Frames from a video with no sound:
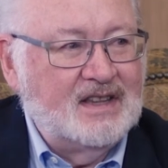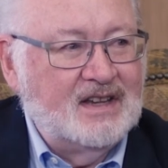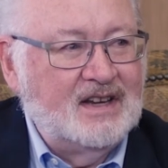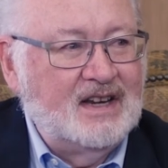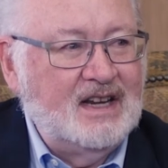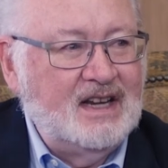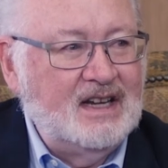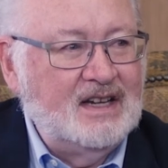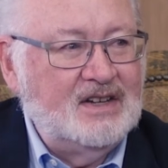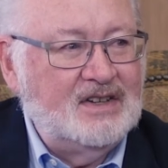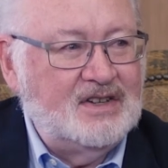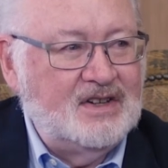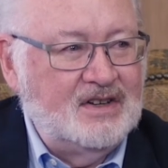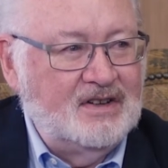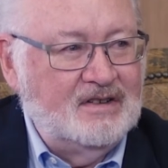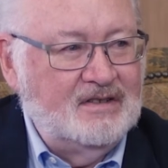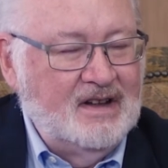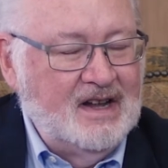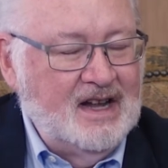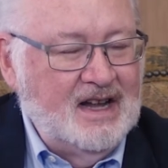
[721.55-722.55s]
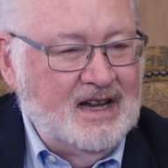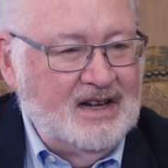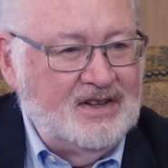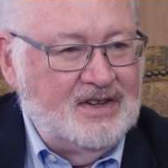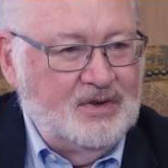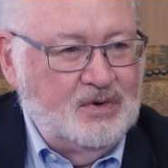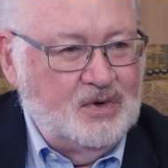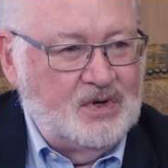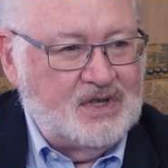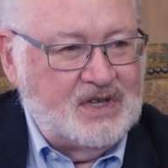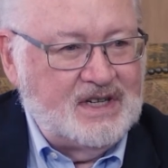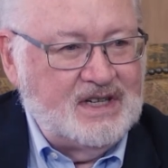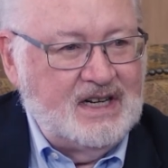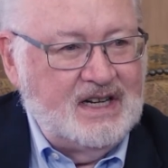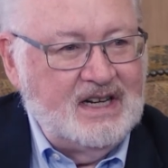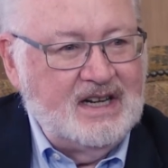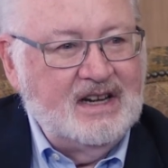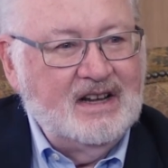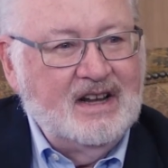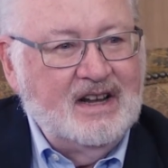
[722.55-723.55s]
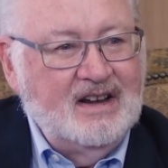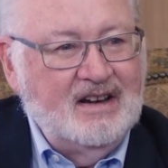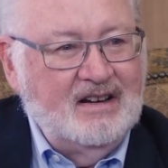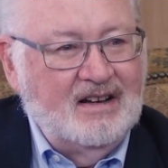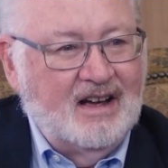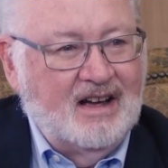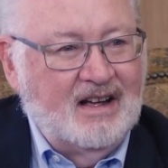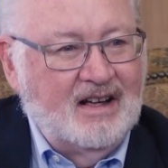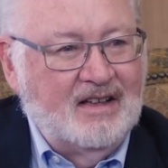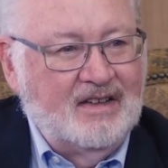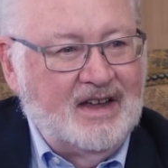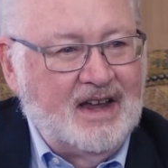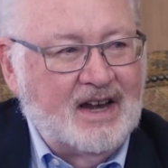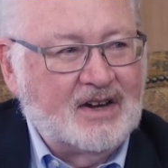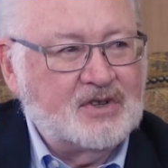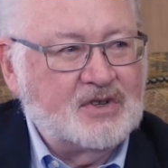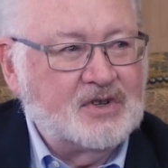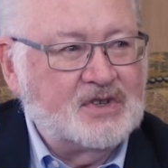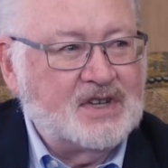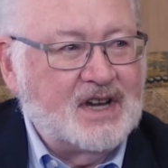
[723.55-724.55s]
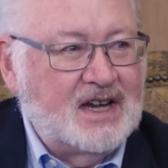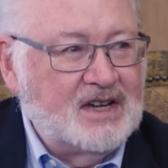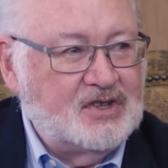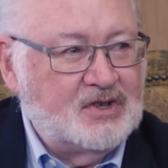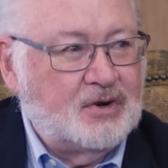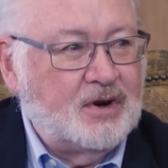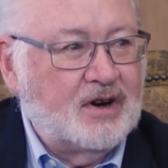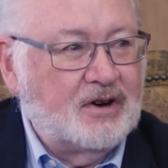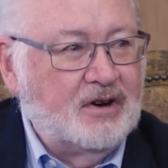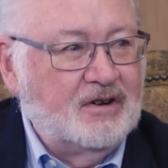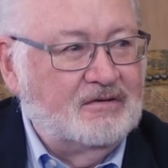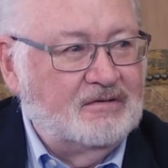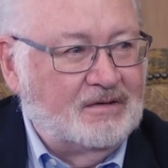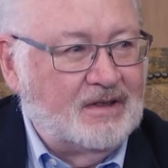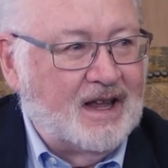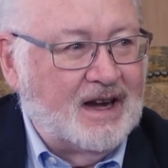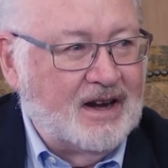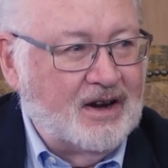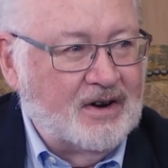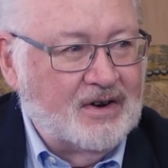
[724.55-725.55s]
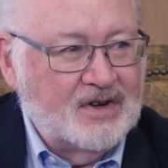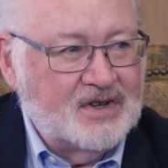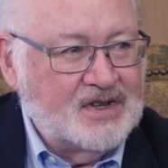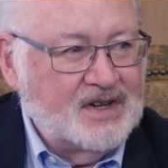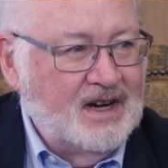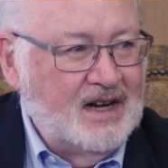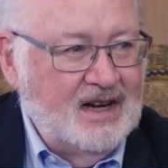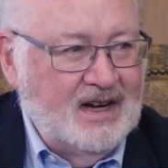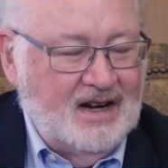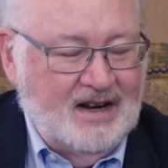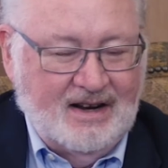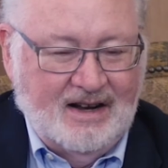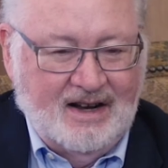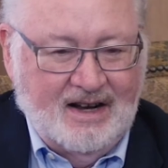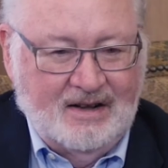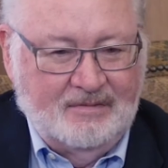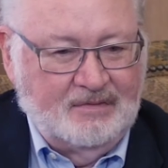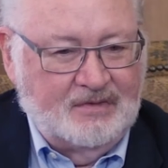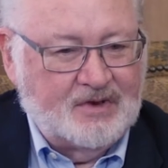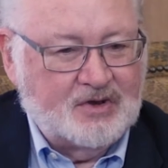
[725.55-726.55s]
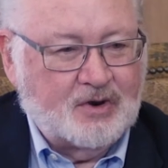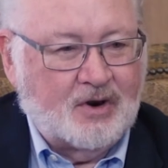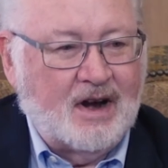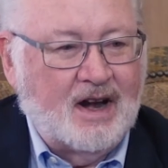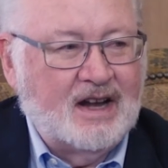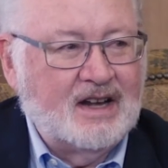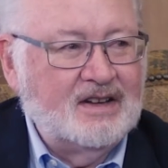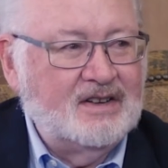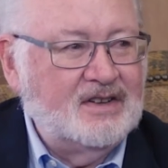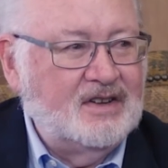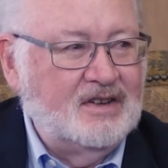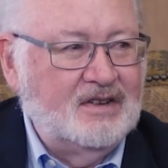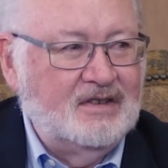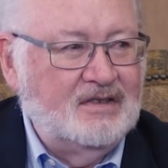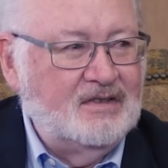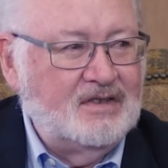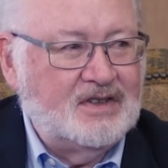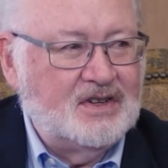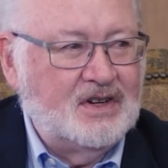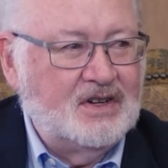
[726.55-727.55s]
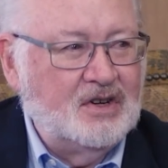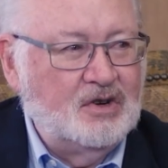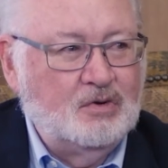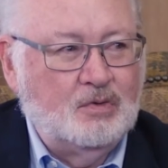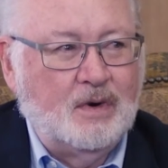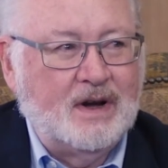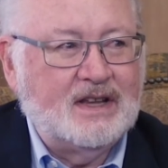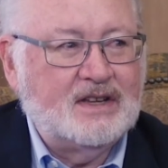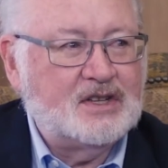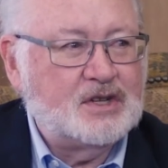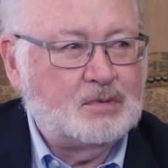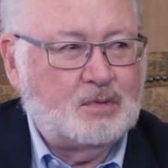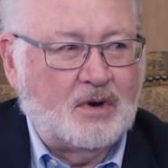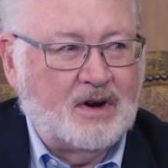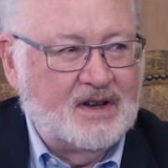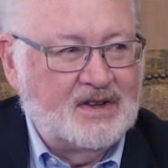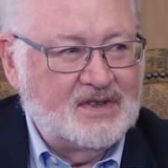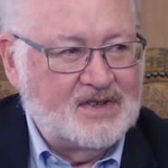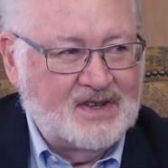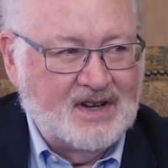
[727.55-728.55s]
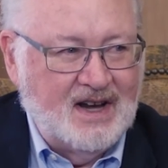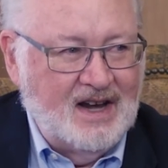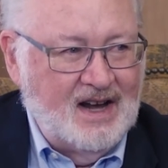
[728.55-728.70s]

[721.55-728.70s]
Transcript: the need to to see uh, exercise triggered flares, um, trying to to do wind sprints